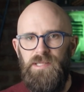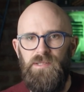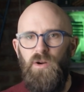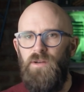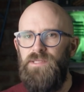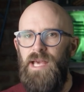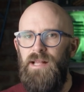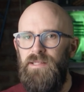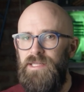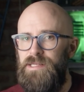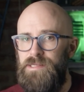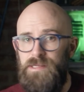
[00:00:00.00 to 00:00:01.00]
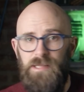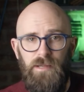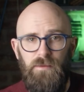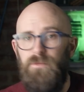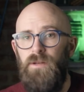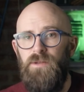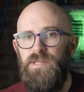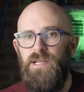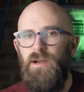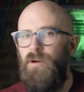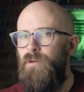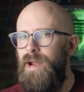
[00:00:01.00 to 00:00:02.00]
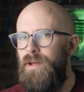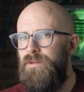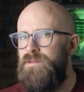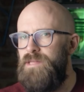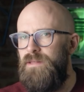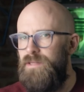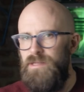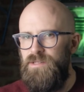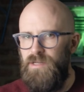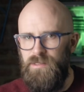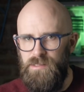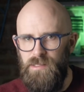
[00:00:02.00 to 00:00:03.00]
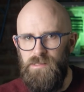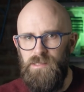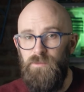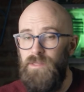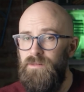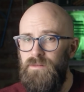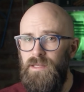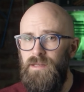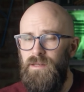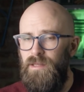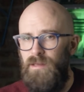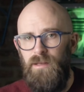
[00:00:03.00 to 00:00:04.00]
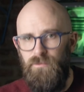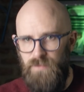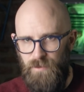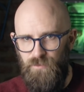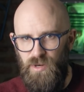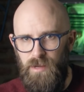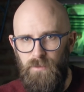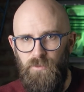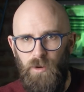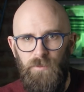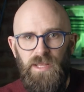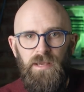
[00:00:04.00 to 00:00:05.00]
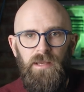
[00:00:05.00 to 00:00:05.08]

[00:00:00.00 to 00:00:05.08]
this cocktail is done floating around in the chicken system, a thin inner membrane from